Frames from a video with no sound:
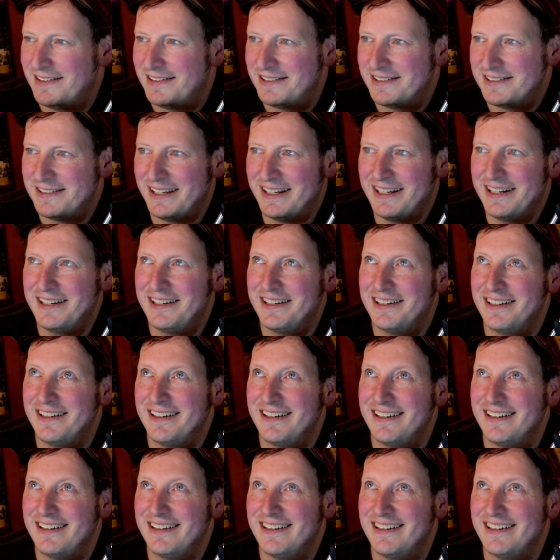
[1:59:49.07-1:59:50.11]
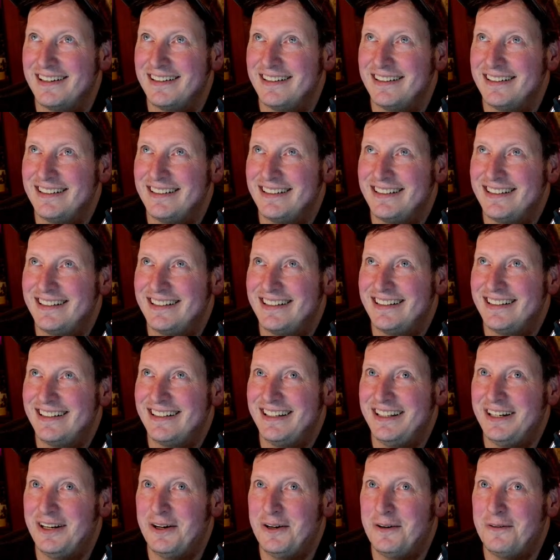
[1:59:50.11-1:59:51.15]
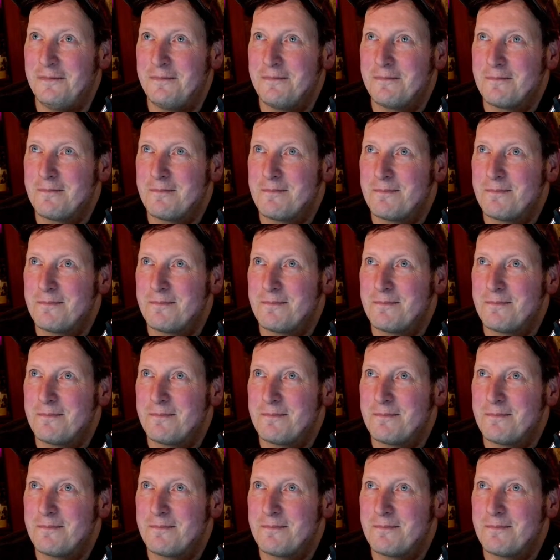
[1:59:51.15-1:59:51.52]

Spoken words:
It's like, you know,